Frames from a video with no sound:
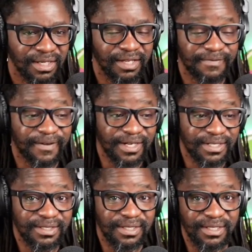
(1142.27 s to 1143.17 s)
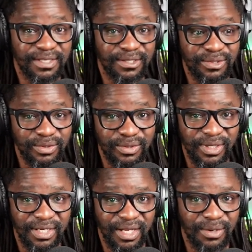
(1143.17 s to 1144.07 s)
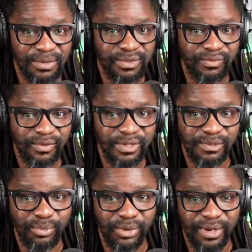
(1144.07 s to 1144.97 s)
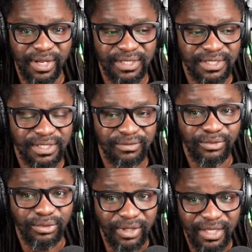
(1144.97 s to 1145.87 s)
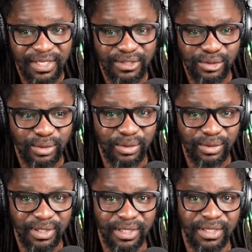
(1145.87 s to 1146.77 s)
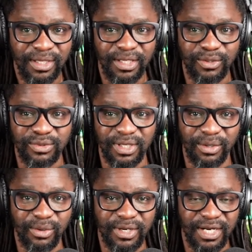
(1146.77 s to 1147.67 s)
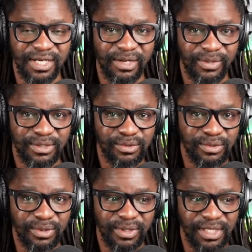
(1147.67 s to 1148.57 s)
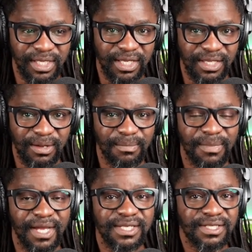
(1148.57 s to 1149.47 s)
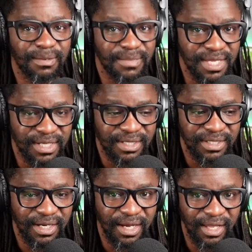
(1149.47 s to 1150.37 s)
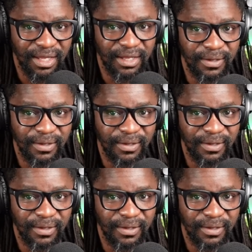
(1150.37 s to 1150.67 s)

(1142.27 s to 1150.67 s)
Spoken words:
In fact, the intro and outro for this podcast, if you hear that song, it was recorded at our studio in Kenya by Shamir Tadea.